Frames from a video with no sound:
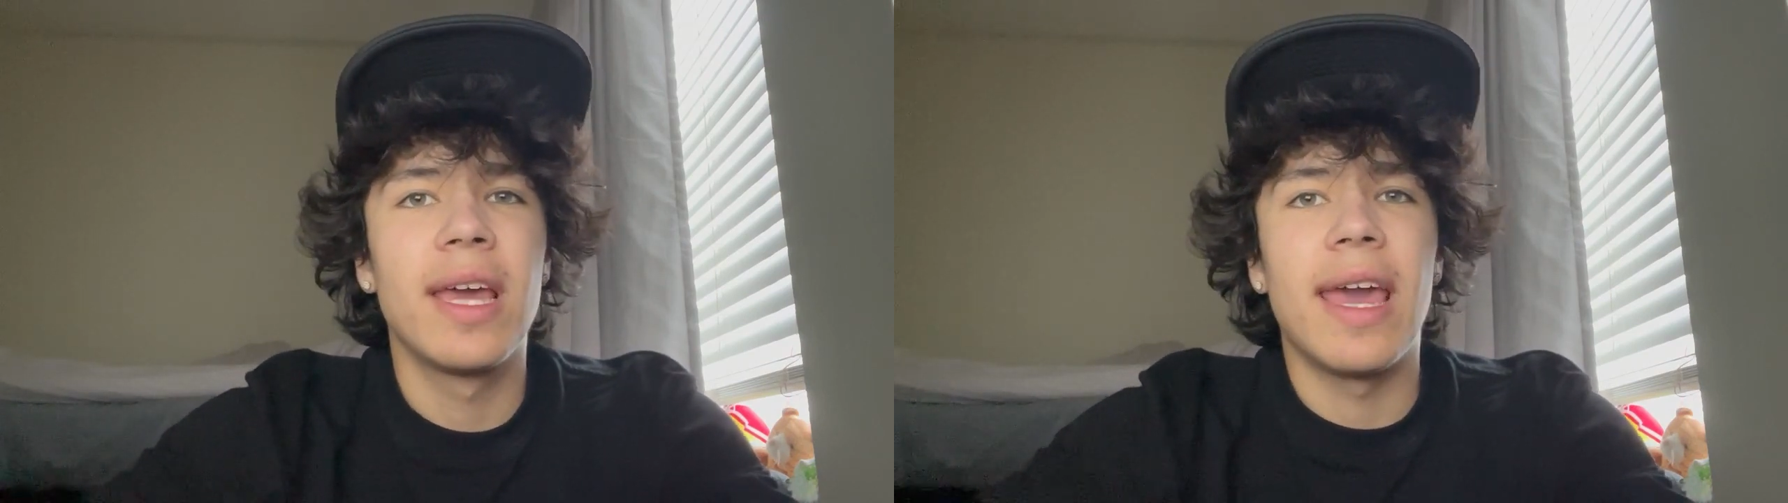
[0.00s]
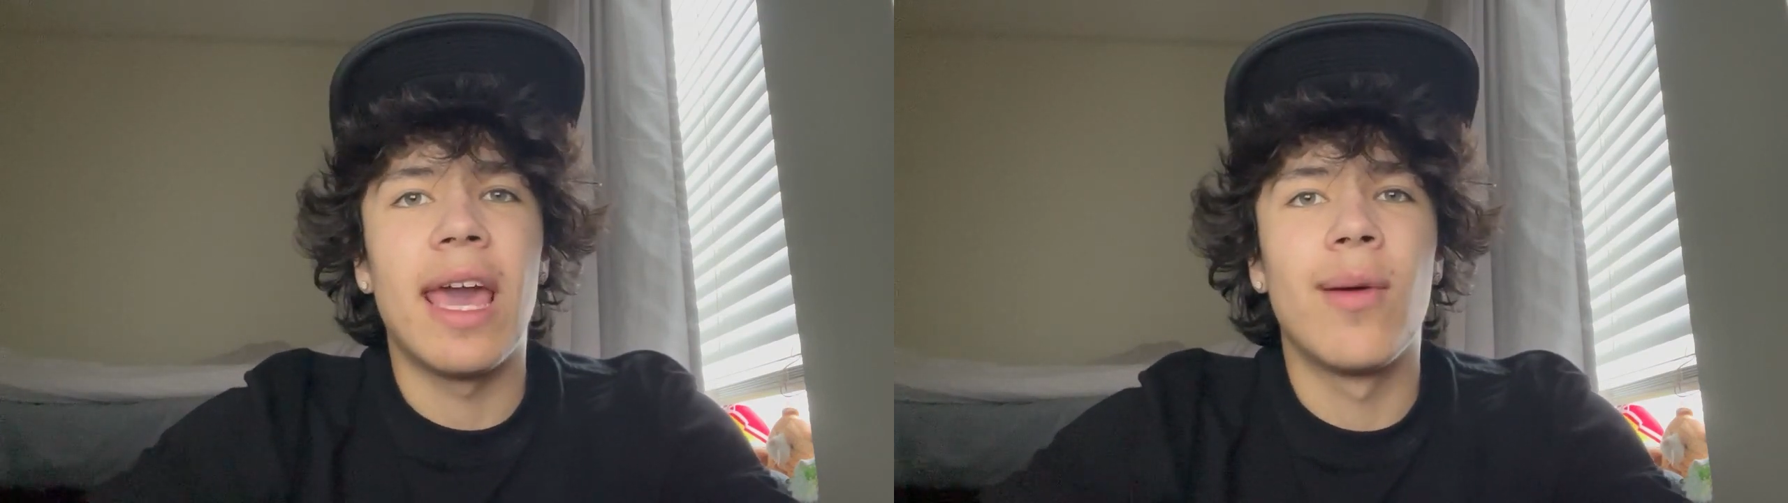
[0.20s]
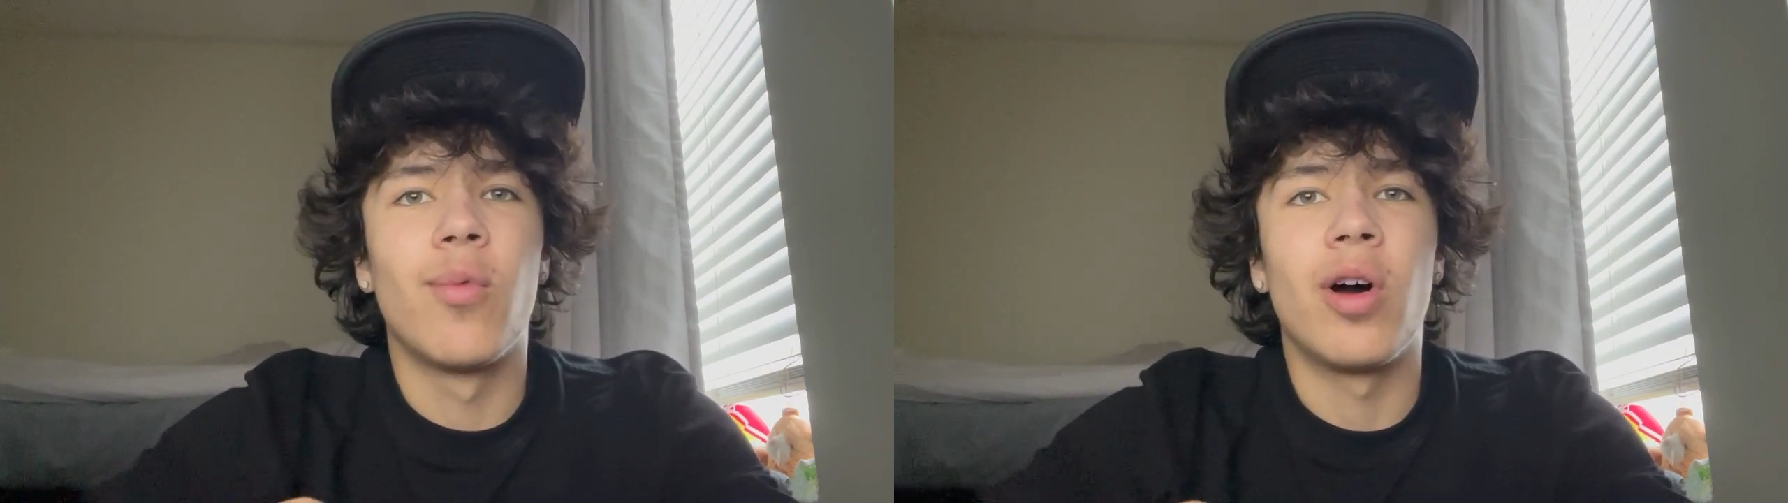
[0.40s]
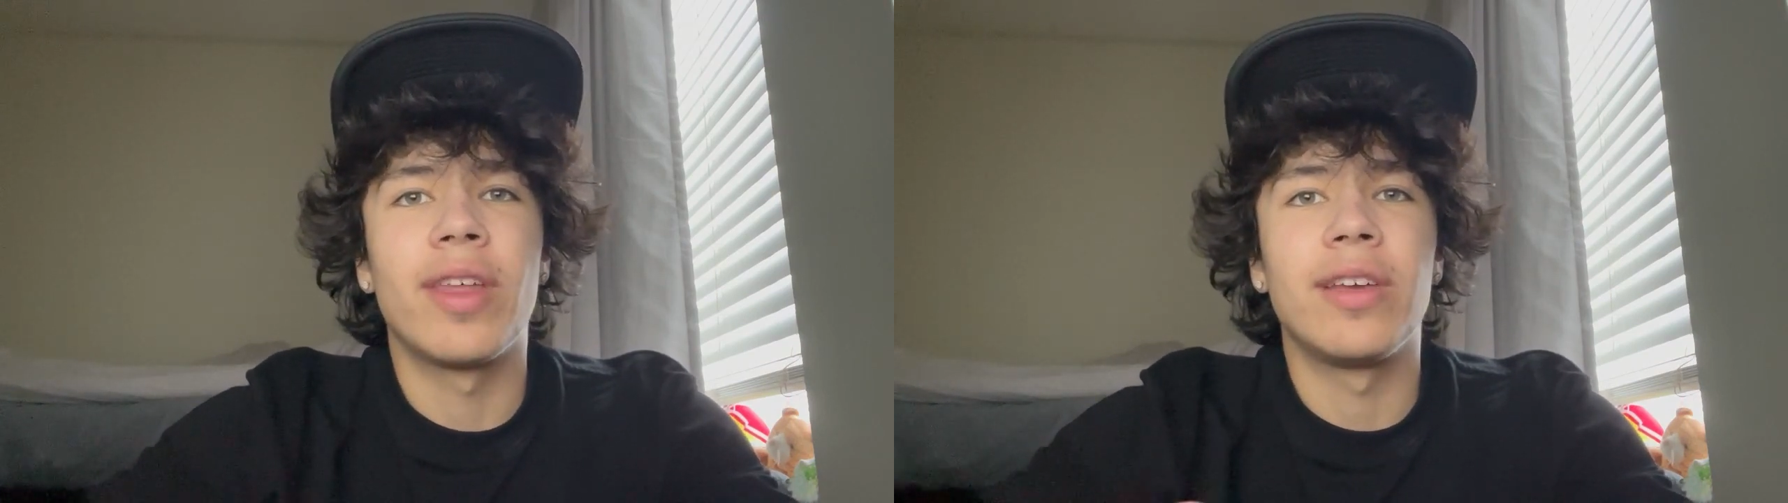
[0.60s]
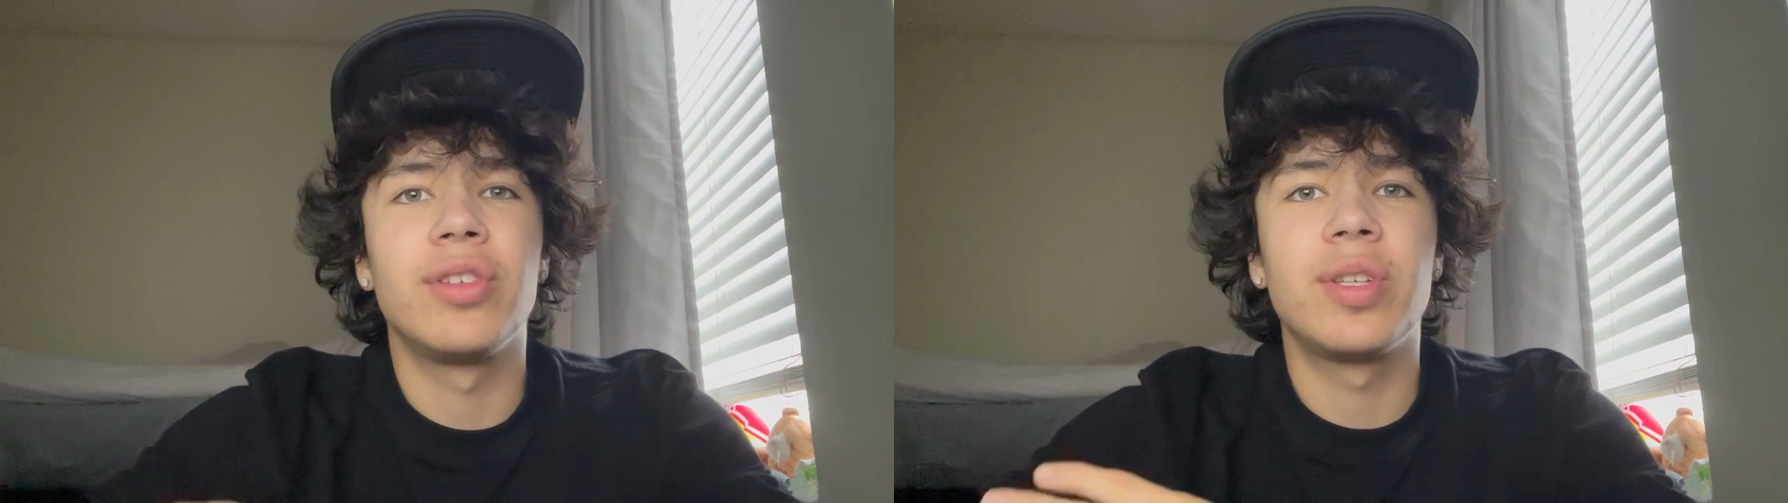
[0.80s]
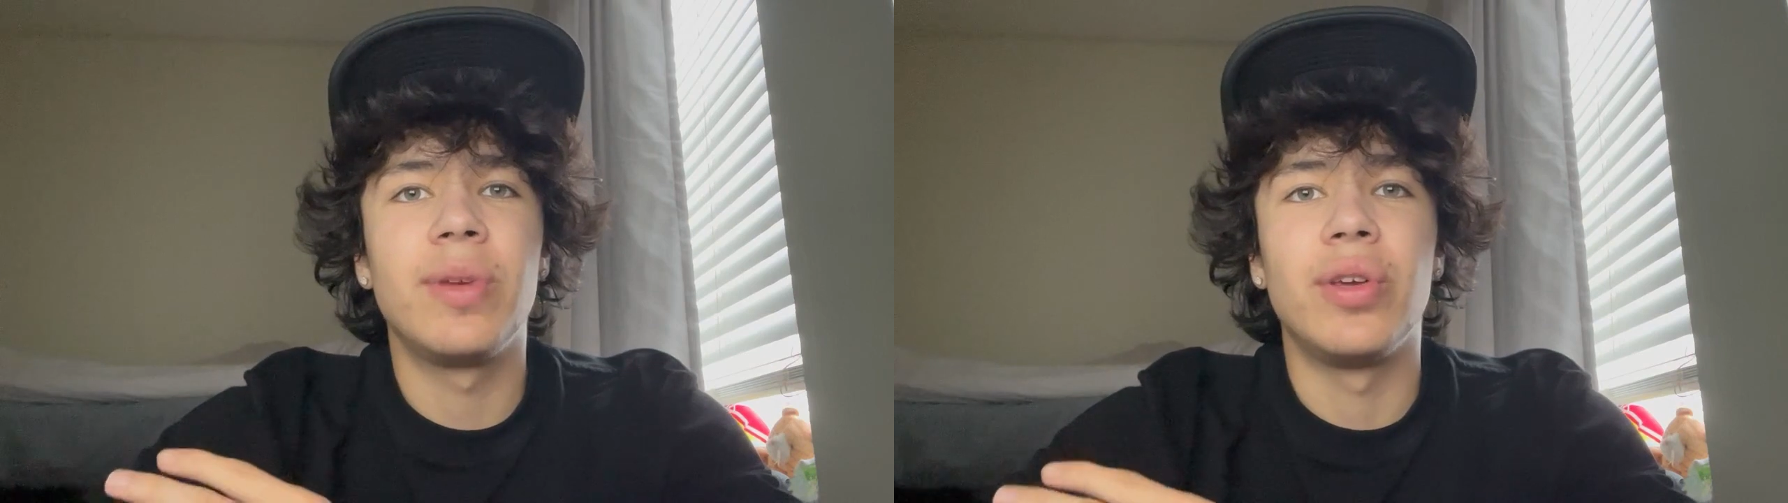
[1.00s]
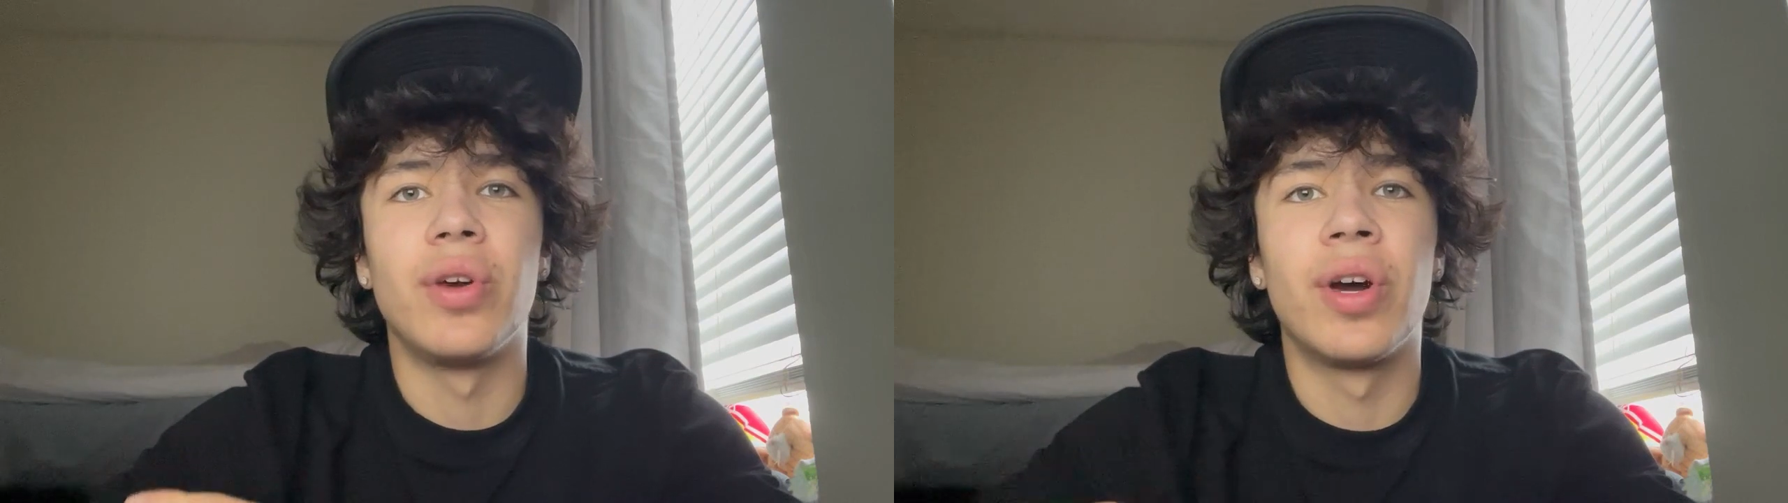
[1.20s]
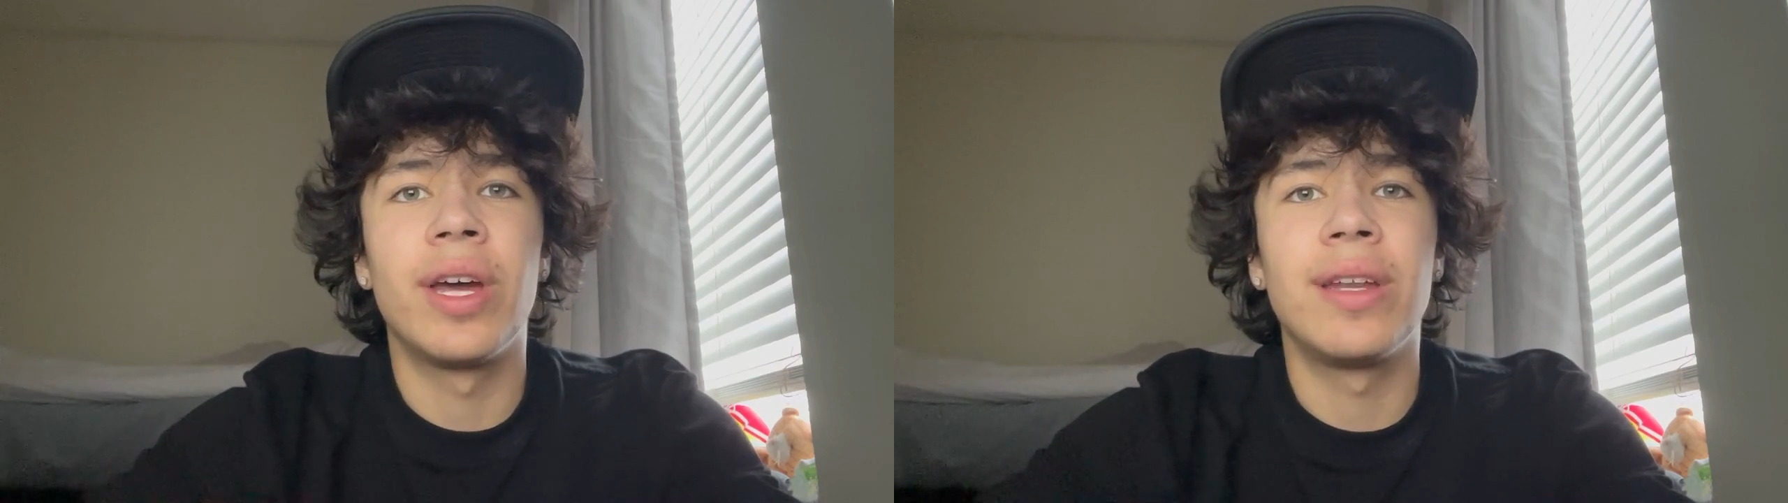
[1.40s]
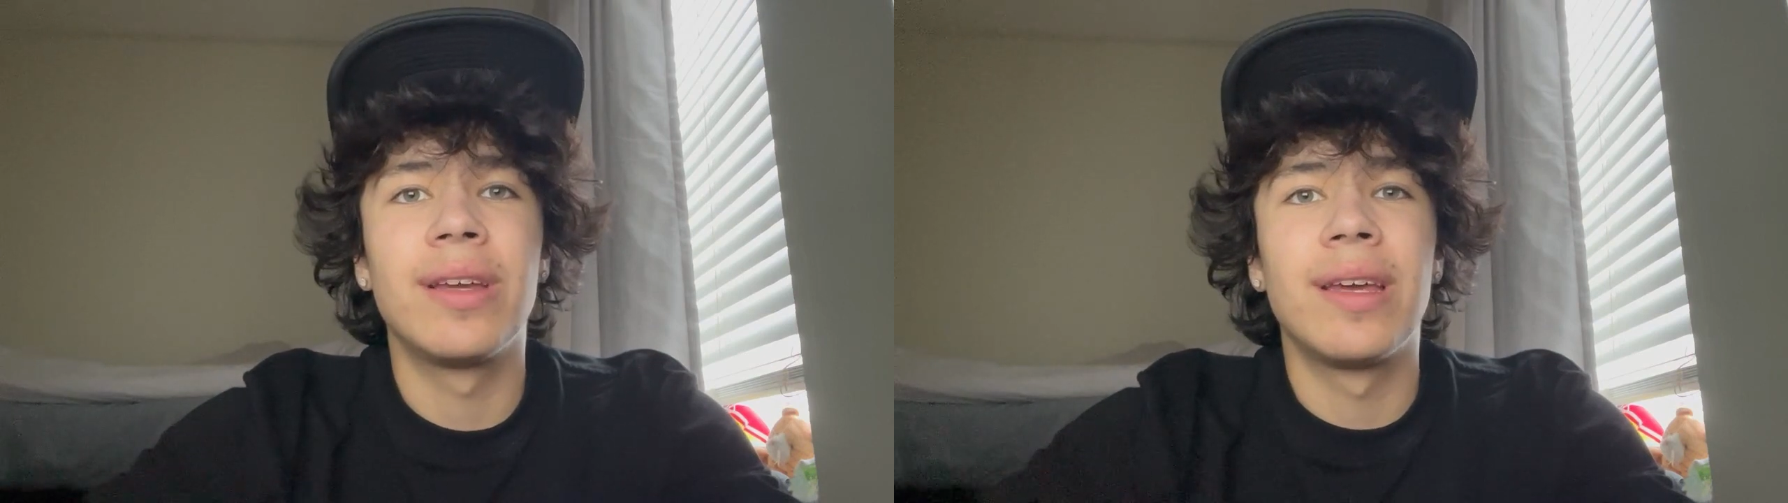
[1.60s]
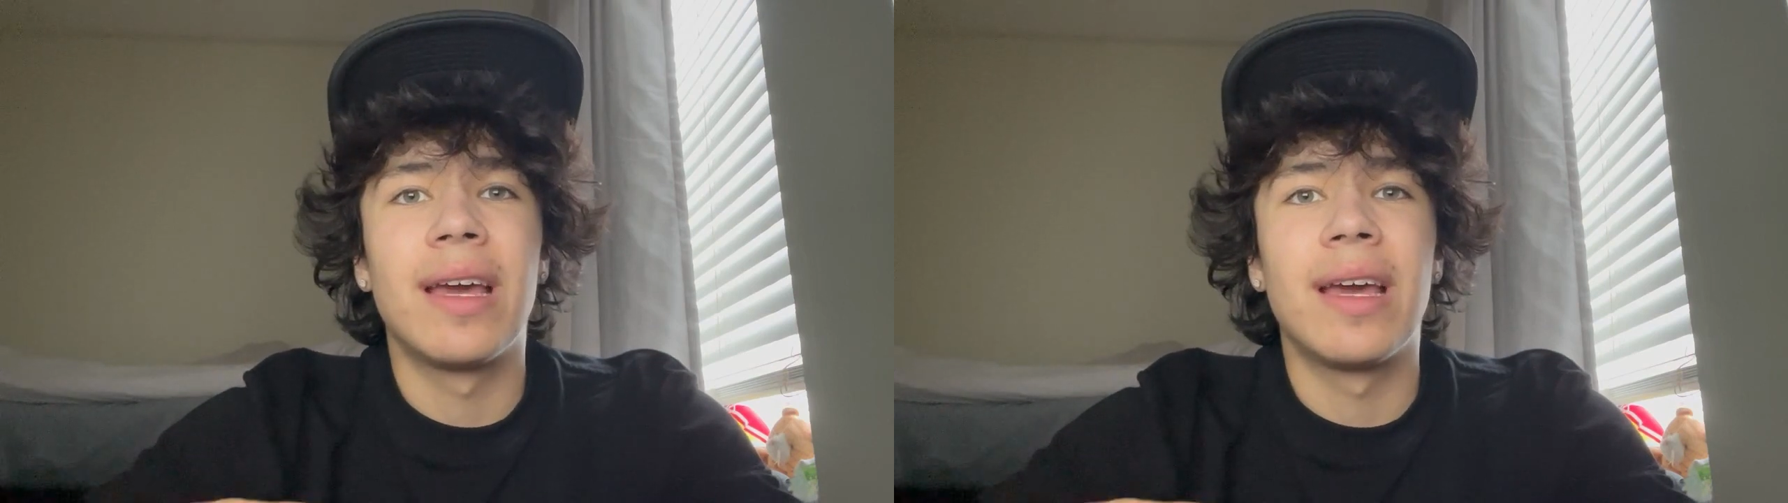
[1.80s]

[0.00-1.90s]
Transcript: And while that used to be good,